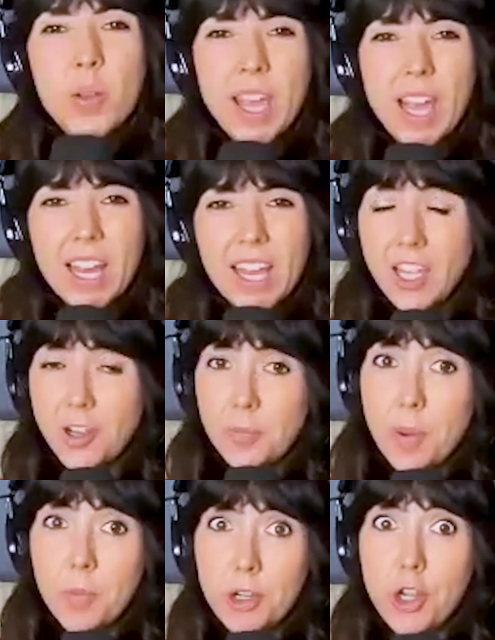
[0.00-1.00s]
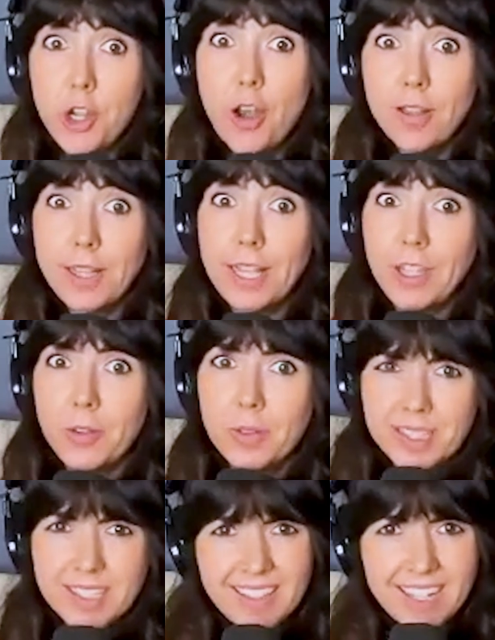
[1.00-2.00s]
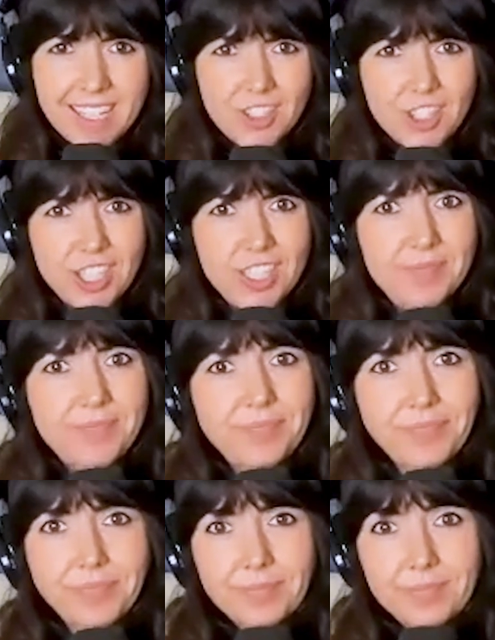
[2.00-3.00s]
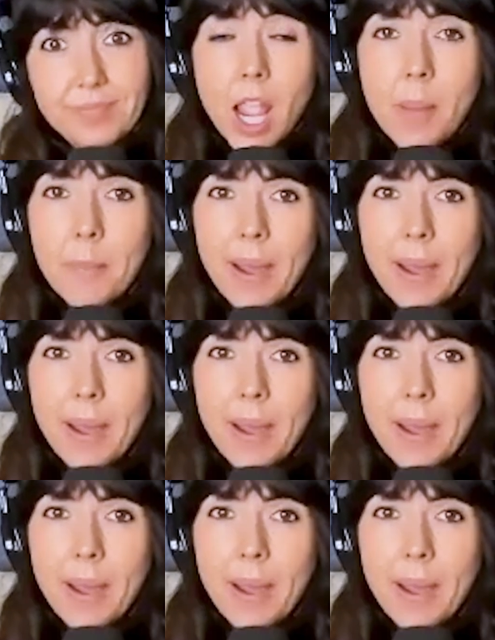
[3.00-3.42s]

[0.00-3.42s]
yeah, and your mom would not let you listen to that shit. By